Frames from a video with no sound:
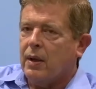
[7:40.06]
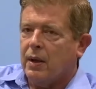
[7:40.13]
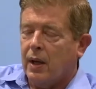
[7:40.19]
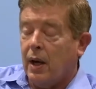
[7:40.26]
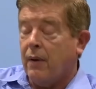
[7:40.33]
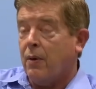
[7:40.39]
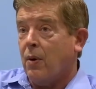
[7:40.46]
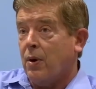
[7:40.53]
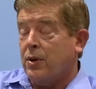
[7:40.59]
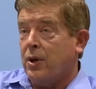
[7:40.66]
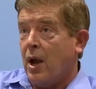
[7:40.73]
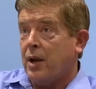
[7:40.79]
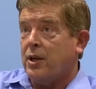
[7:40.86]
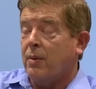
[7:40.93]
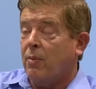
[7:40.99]
And of course,
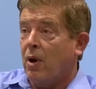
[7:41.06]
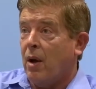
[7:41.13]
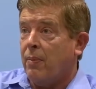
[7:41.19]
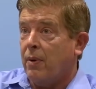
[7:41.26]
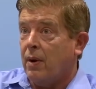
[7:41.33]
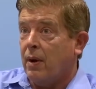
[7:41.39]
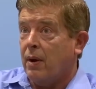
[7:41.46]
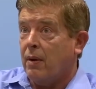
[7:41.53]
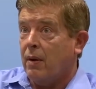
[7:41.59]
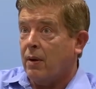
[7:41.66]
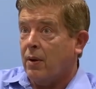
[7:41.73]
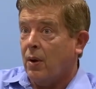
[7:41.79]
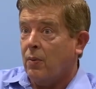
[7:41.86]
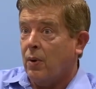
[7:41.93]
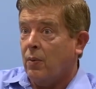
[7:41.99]
you actually brought up a
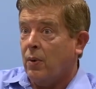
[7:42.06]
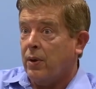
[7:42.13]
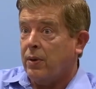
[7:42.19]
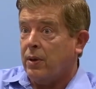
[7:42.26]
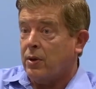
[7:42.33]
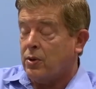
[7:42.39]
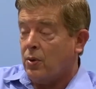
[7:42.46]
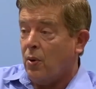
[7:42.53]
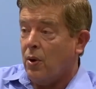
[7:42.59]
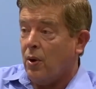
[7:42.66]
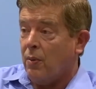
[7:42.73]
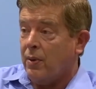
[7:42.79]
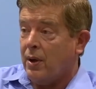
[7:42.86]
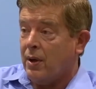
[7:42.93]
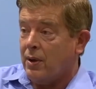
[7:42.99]
good one with the
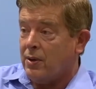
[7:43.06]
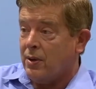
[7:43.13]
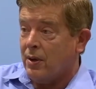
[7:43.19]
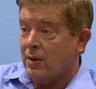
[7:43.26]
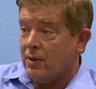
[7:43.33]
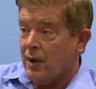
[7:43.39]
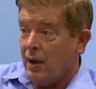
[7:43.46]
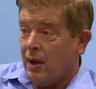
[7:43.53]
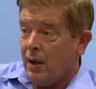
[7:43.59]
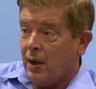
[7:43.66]
soil, because there's